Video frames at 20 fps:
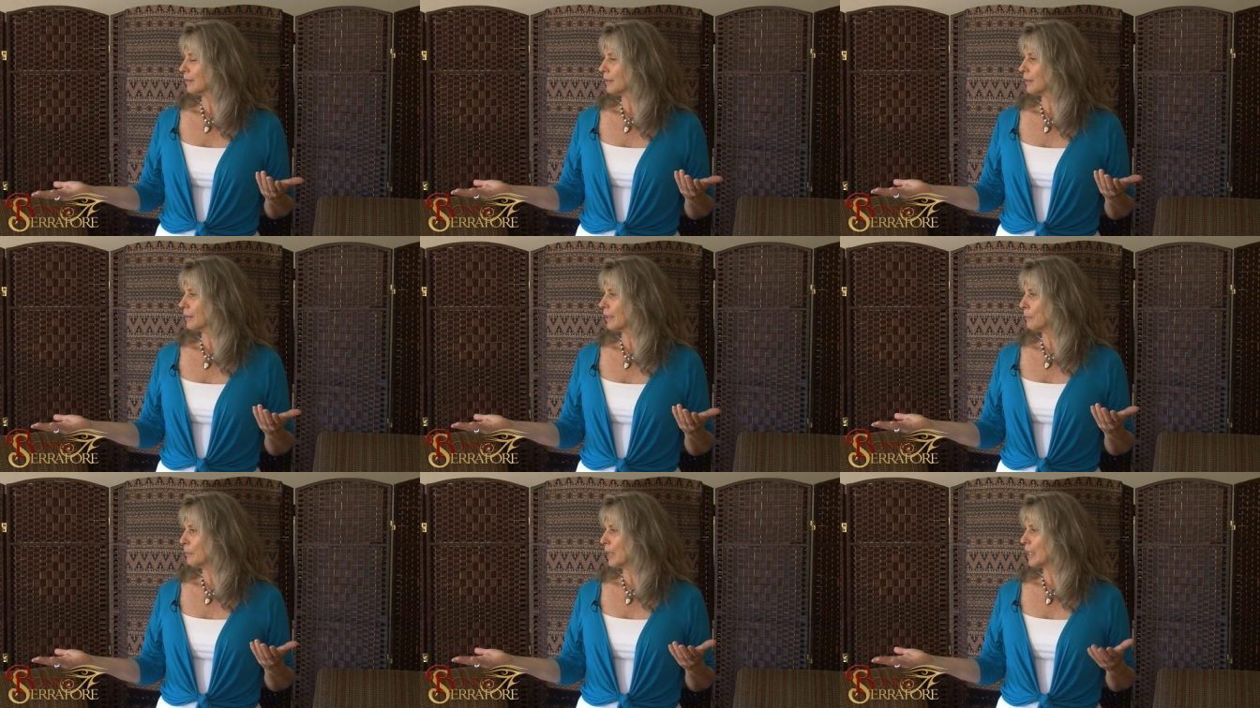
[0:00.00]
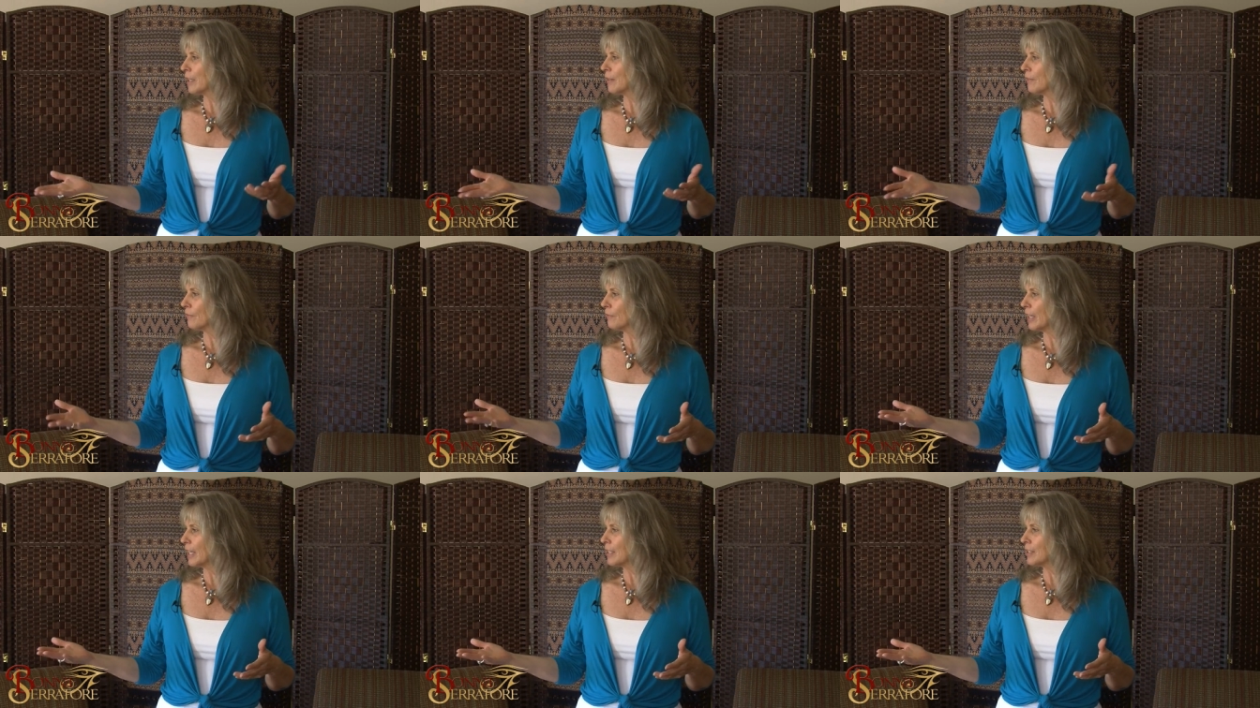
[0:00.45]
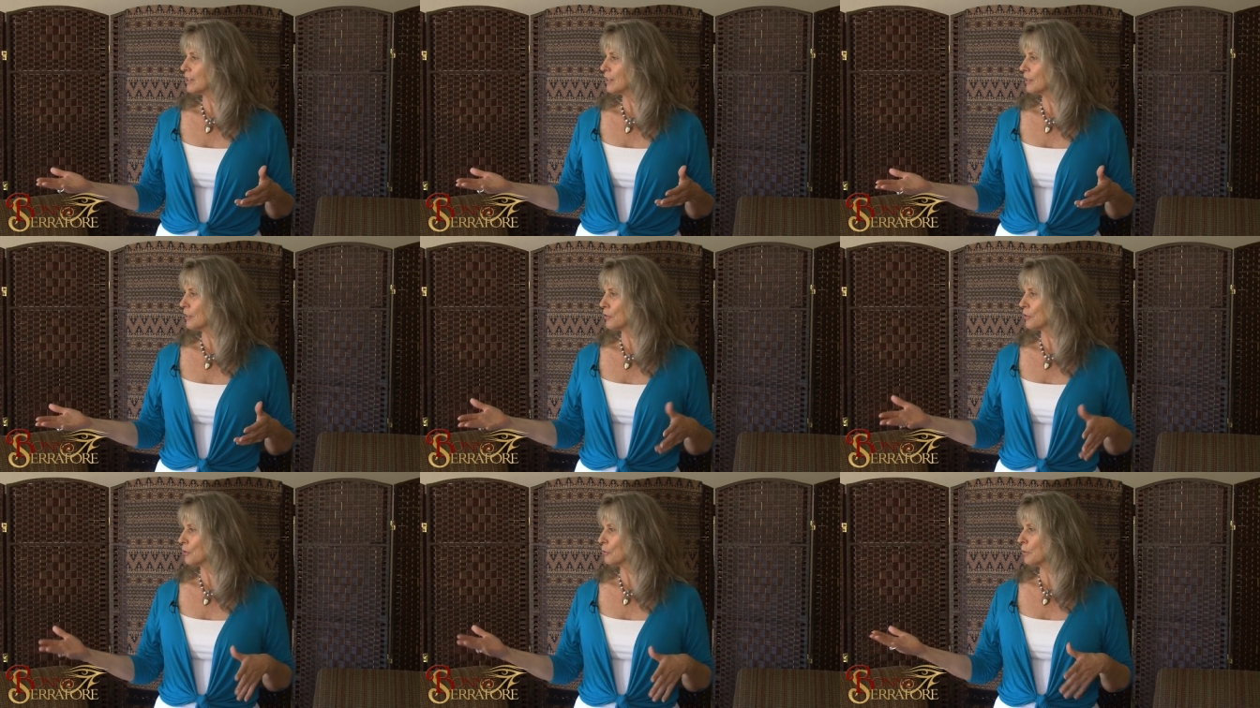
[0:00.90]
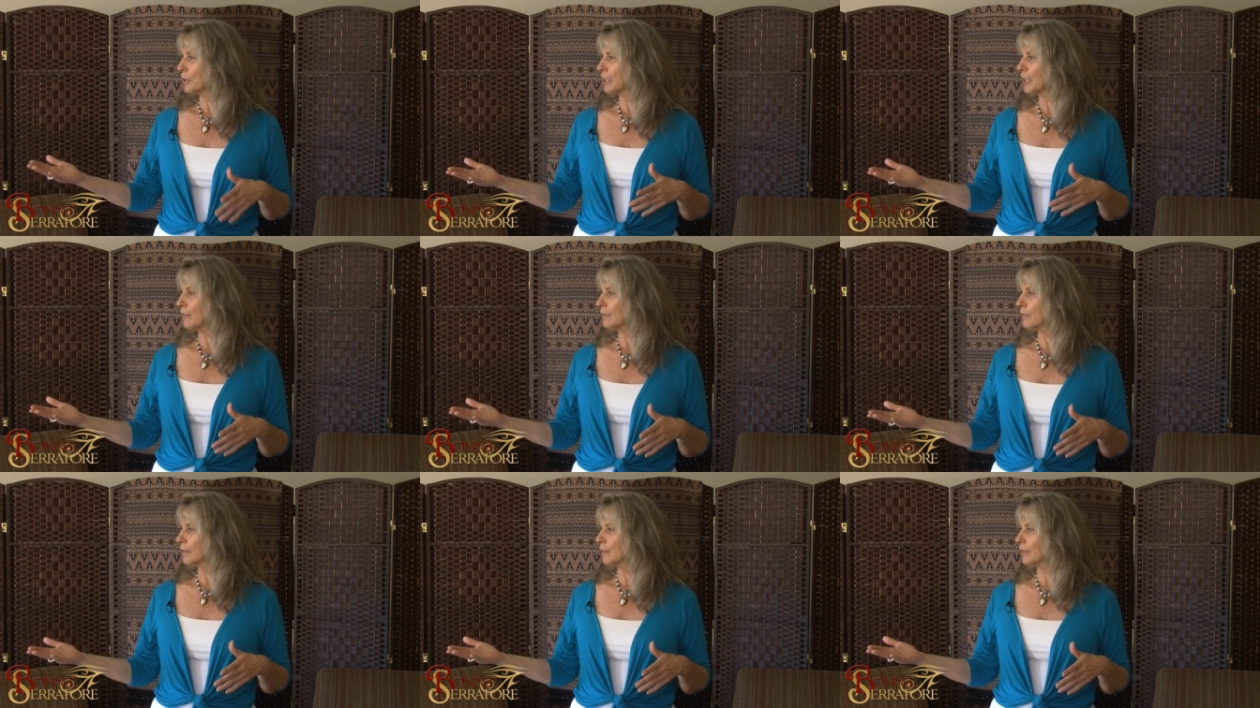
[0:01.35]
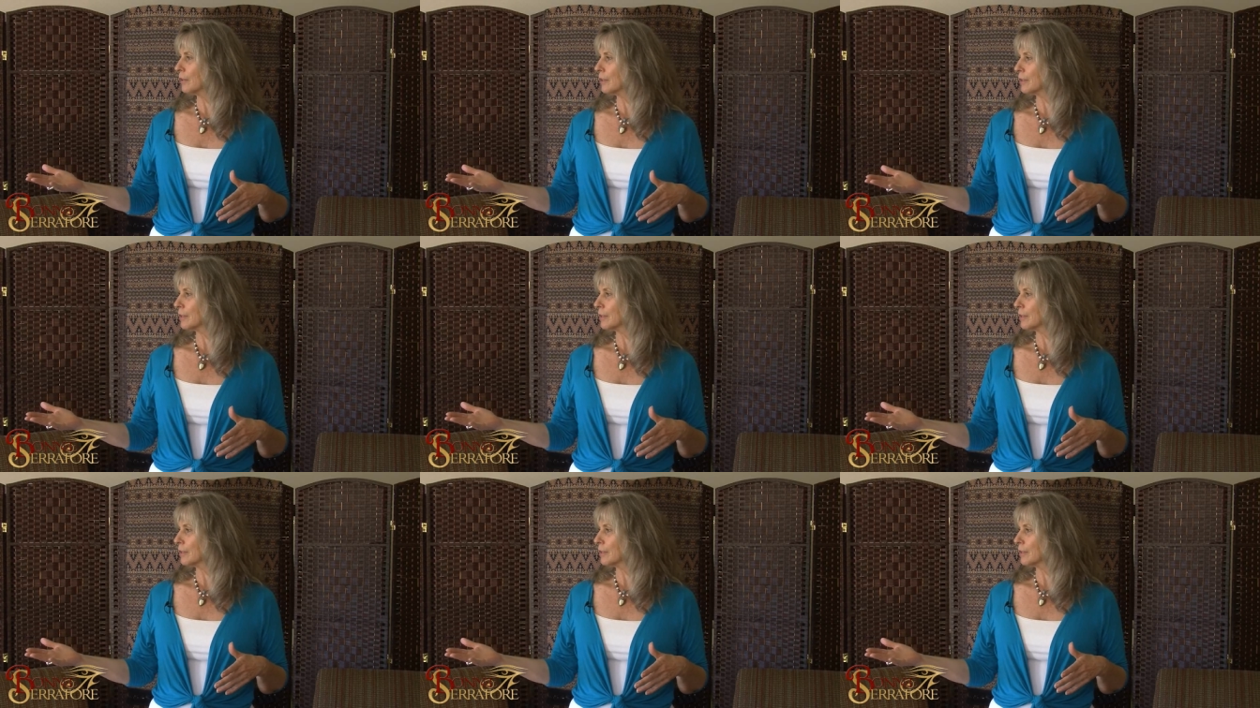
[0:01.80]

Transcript: th making faces or whatever, and